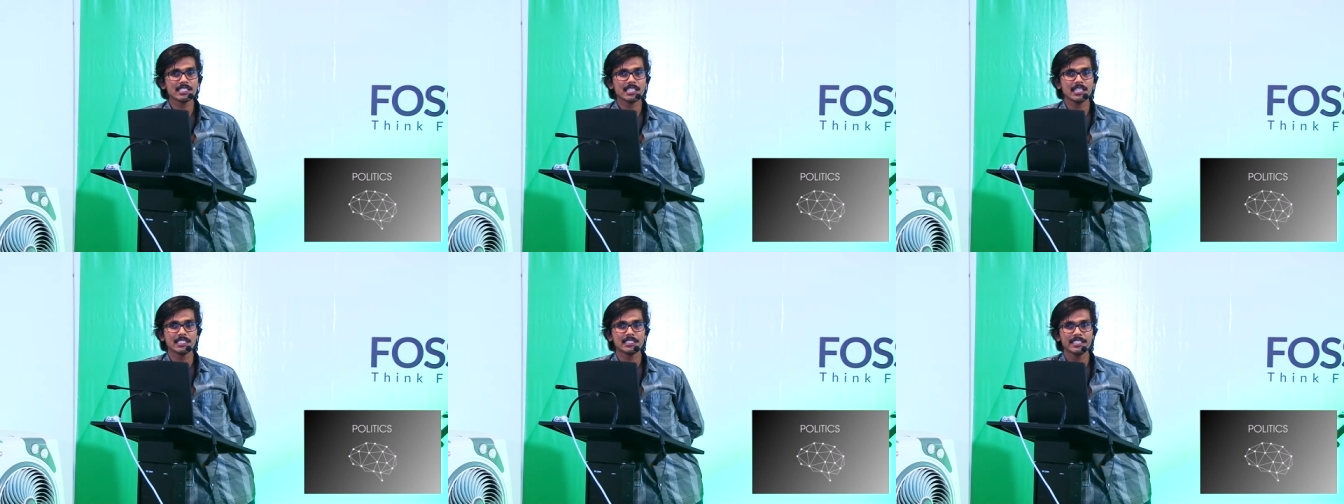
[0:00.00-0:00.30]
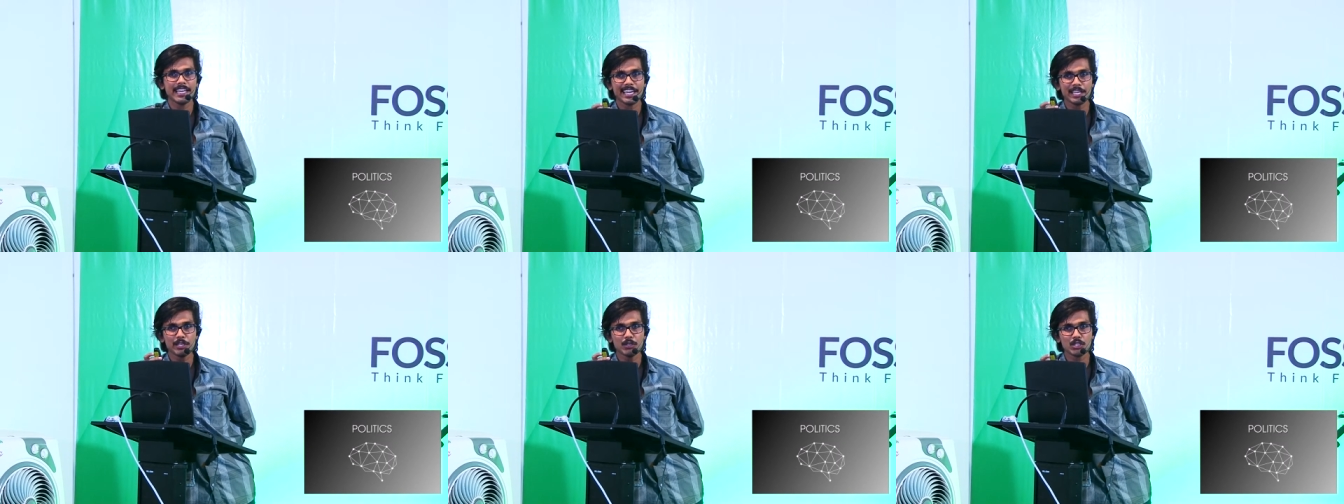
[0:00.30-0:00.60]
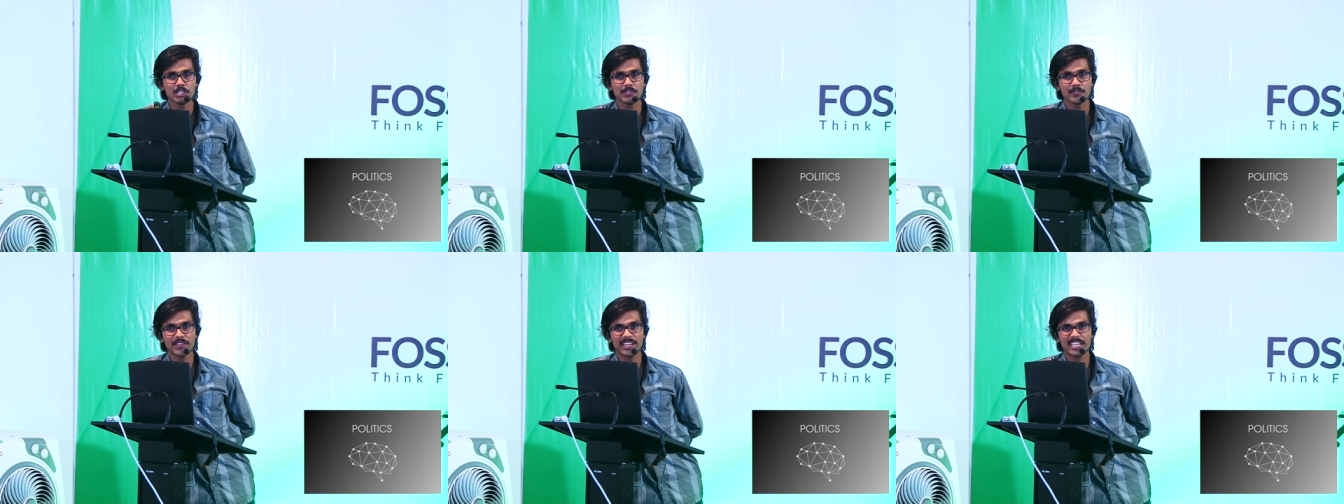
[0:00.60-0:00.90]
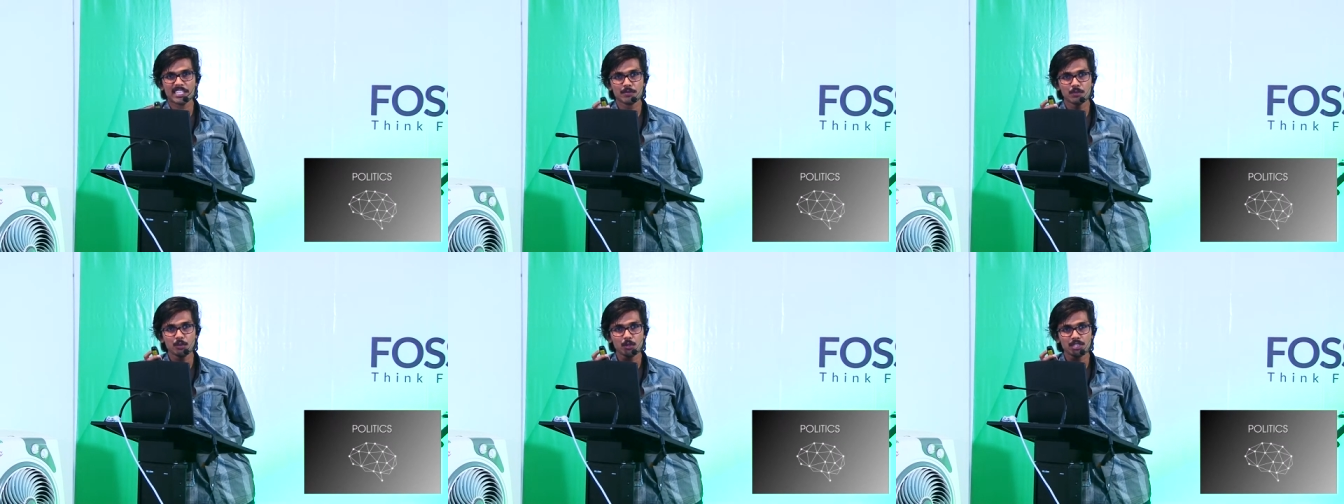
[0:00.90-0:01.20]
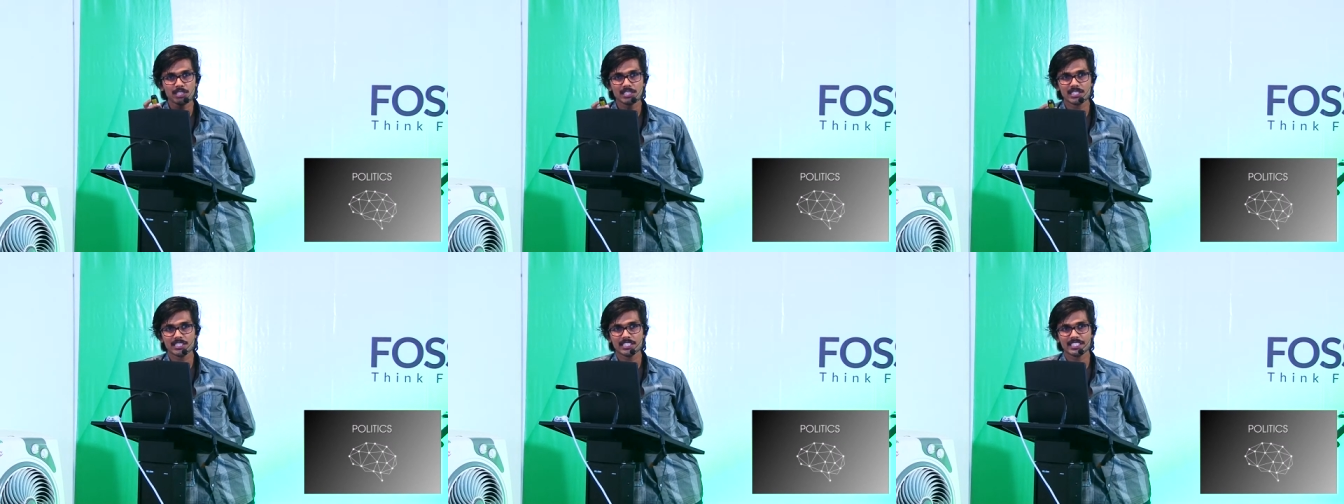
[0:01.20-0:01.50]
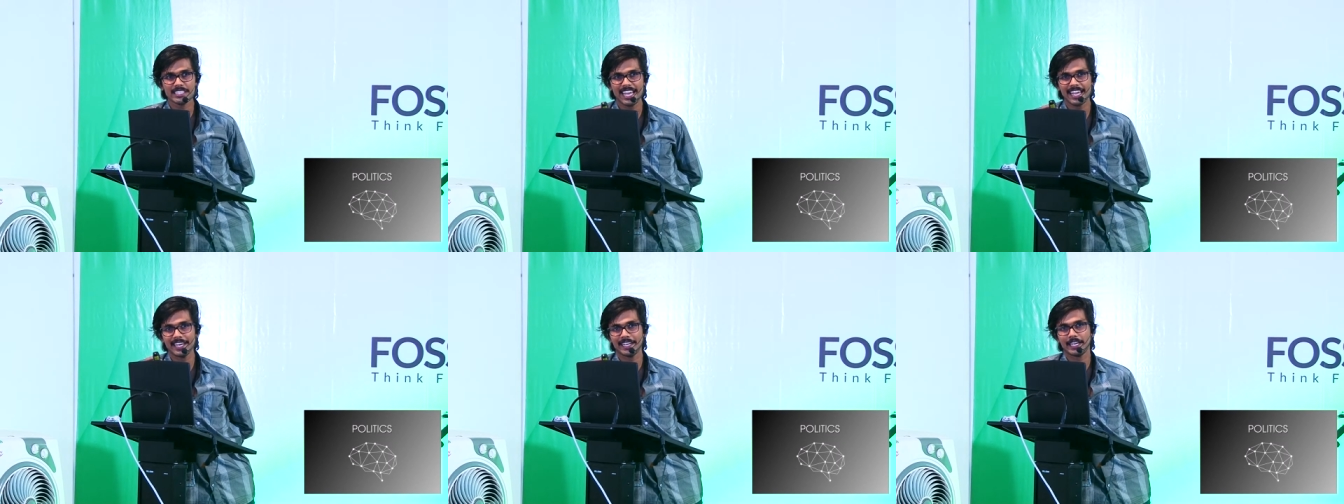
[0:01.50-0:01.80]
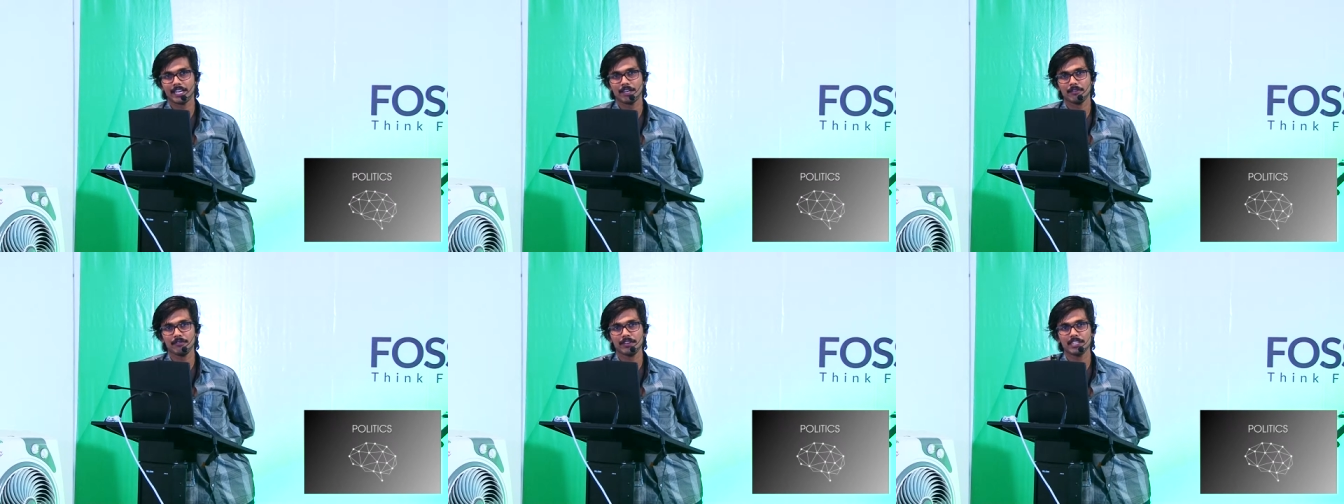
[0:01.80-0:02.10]
uh, they use Facebook's
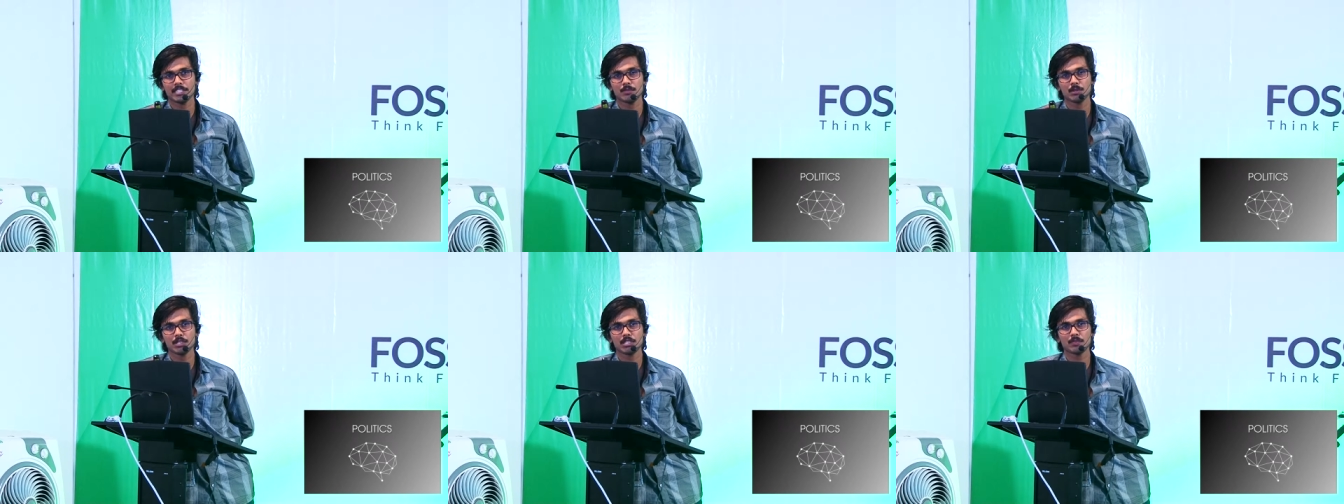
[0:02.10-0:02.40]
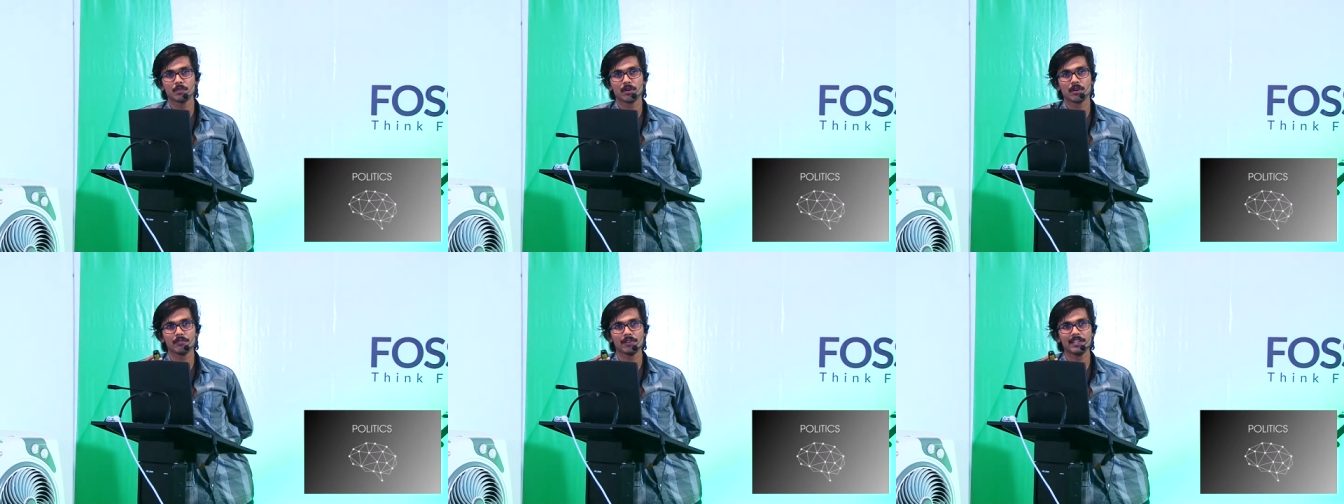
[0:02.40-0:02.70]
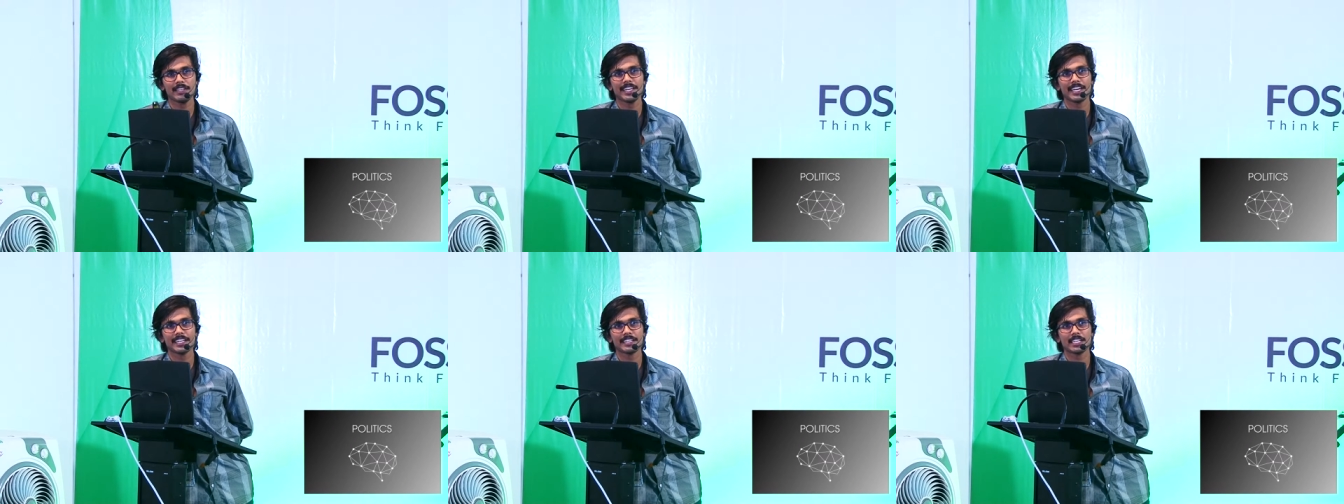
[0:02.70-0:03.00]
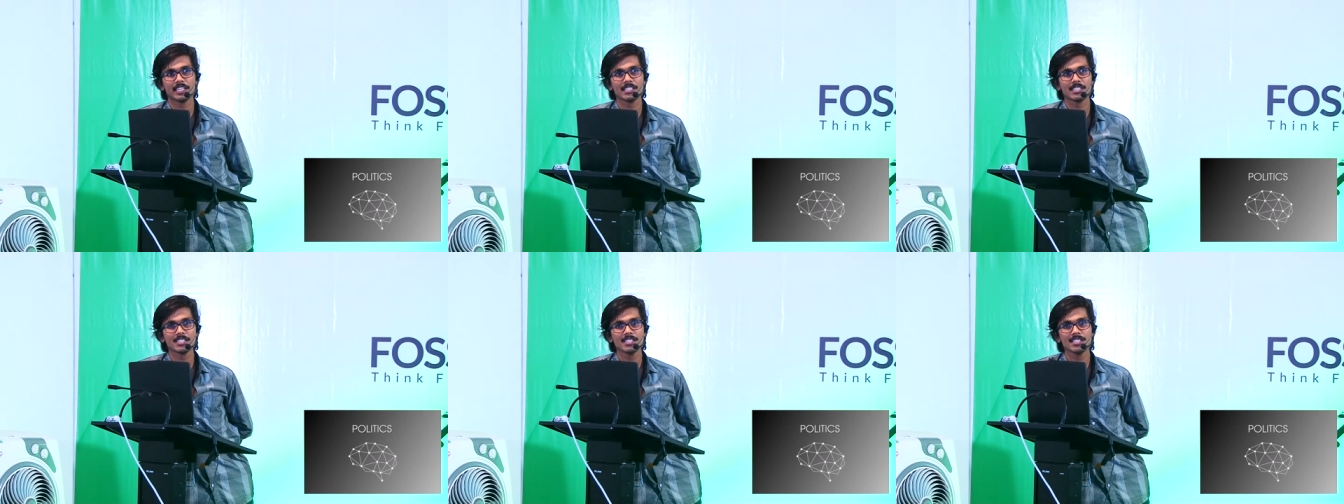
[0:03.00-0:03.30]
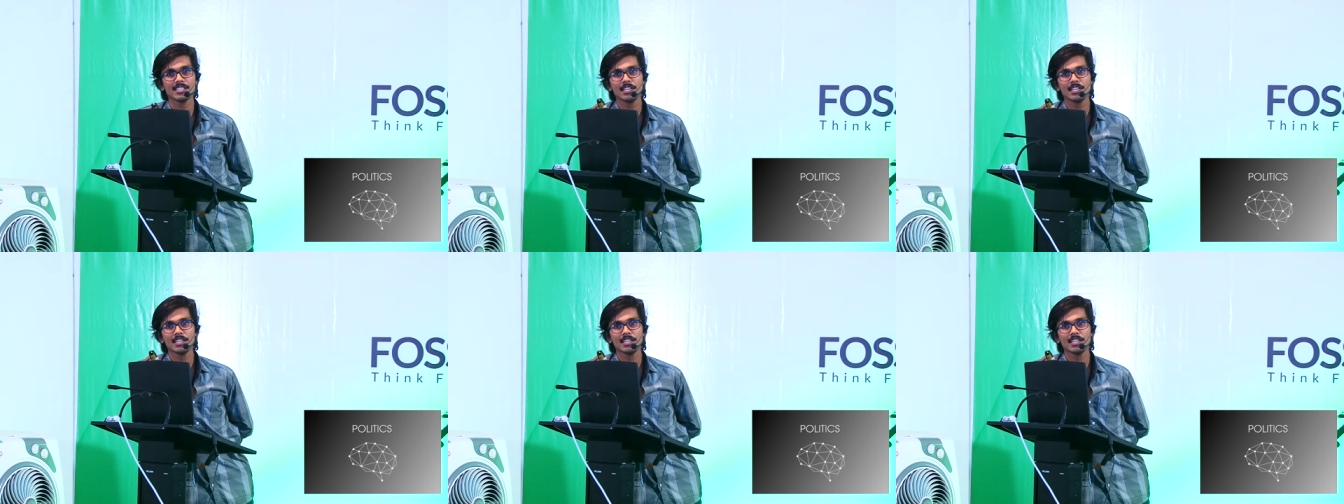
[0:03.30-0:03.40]
data, Facebook's profile data,